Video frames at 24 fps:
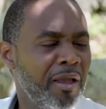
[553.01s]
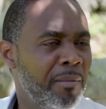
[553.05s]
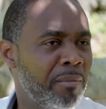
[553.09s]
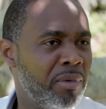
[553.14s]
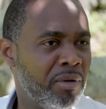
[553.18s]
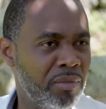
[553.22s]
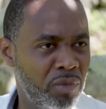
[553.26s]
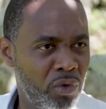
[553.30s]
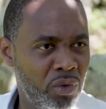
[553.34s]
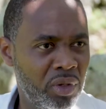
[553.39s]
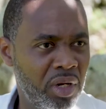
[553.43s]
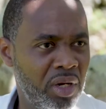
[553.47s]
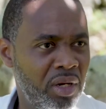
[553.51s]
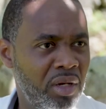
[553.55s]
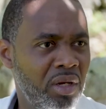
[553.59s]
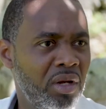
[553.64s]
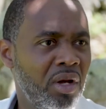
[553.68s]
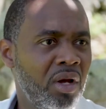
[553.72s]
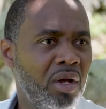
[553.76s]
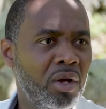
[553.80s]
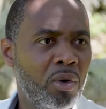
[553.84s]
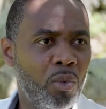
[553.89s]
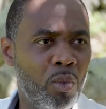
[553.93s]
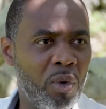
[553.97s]
In Bermuda,
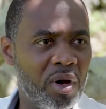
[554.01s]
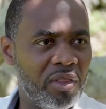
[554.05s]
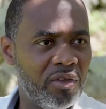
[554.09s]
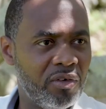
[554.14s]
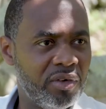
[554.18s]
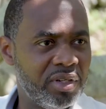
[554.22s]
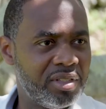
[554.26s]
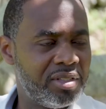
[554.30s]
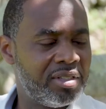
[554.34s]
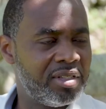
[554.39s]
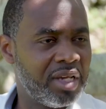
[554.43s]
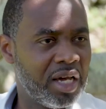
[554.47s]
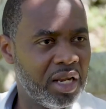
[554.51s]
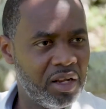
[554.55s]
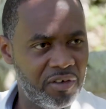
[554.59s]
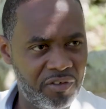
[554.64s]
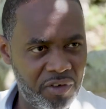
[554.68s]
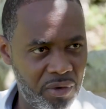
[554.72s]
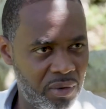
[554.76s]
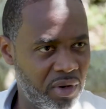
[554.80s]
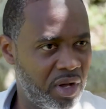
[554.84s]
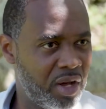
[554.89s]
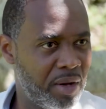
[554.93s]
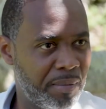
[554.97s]
whether it's
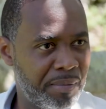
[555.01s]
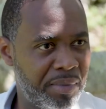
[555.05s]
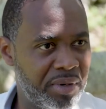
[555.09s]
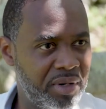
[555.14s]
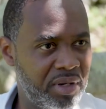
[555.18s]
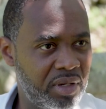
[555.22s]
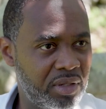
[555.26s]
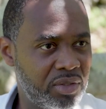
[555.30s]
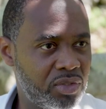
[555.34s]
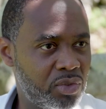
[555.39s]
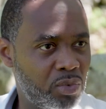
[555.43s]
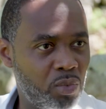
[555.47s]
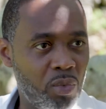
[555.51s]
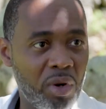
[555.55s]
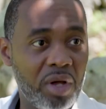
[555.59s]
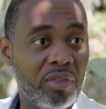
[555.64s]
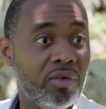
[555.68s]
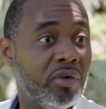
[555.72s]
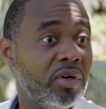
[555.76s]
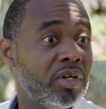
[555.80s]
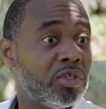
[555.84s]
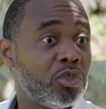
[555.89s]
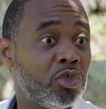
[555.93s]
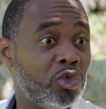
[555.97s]
telephone companies,
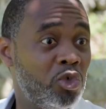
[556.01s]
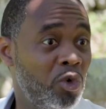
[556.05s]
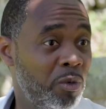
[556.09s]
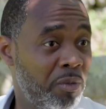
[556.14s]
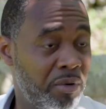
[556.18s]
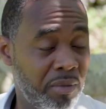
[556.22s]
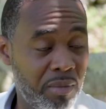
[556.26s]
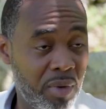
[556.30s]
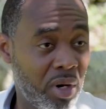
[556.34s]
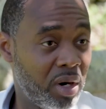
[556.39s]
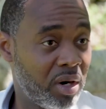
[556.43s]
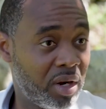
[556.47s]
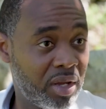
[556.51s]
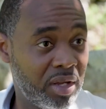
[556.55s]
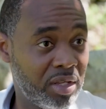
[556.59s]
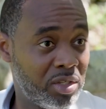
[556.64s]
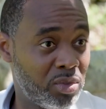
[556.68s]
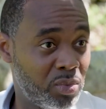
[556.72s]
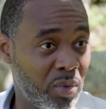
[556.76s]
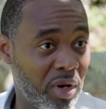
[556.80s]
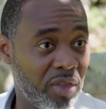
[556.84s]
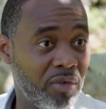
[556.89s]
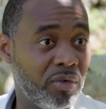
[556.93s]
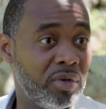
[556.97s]
whether it's
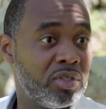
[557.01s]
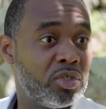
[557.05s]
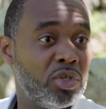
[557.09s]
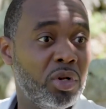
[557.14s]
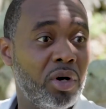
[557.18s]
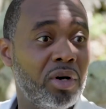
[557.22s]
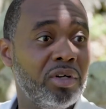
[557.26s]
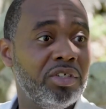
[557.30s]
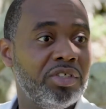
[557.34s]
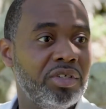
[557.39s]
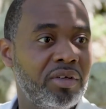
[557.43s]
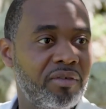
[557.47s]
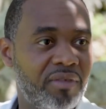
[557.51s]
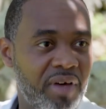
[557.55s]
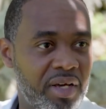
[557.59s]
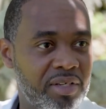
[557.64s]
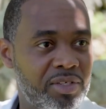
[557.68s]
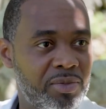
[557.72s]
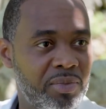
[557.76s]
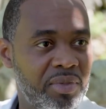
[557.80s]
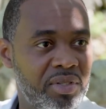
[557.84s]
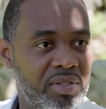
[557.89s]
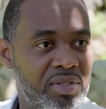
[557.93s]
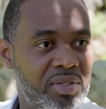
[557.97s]
supermarkets, whether it's large
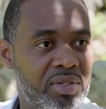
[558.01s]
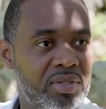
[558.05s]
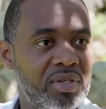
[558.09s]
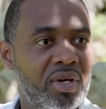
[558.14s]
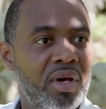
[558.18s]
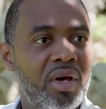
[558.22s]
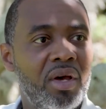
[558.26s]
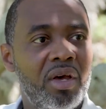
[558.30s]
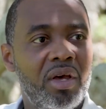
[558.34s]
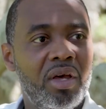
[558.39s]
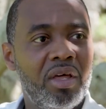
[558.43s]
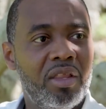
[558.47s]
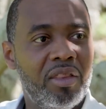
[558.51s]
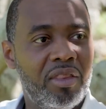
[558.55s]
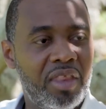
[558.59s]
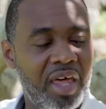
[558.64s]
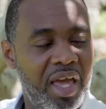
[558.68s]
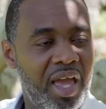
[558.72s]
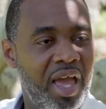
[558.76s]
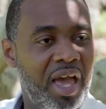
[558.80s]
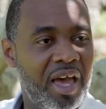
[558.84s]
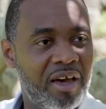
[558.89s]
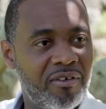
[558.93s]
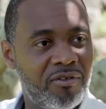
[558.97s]
investments,
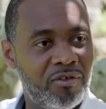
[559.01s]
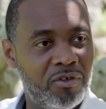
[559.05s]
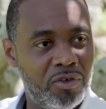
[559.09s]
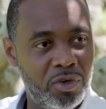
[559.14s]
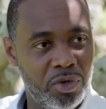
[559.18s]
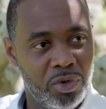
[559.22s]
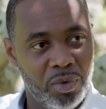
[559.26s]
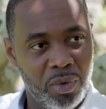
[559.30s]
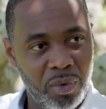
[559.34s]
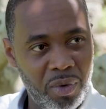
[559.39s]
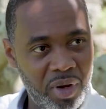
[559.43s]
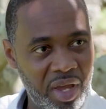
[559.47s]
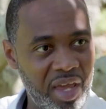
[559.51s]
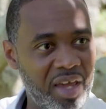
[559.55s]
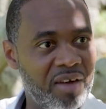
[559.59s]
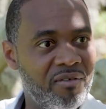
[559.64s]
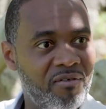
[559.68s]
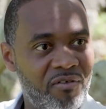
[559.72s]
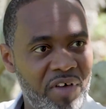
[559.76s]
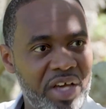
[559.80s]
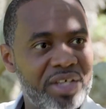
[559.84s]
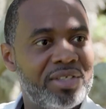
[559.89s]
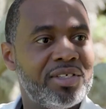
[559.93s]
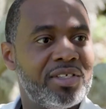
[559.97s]
they have to
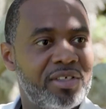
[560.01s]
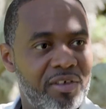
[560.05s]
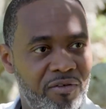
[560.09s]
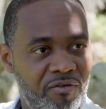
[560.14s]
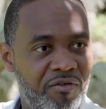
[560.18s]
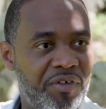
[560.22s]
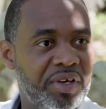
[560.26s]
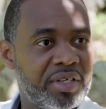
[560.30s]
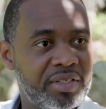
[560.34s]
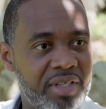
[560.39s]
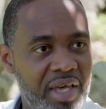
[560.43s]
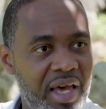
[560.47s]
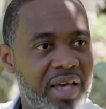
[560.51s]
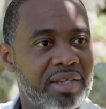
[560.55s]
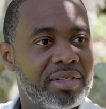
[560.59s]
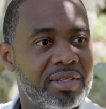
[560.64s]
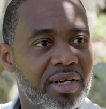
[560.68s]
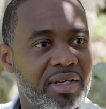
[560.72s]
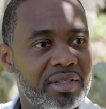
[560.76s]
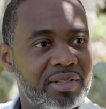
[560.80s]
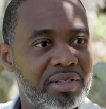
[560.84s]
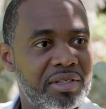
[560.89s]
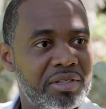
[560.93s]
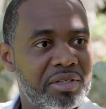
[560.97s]
invest in fixed
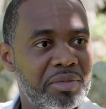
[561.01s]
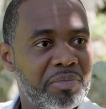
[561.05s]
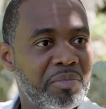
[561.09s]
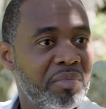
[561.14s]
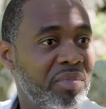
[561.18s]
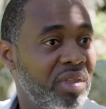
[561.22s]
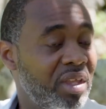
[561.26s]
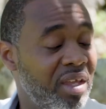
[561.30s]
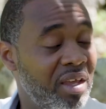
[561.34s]
assets.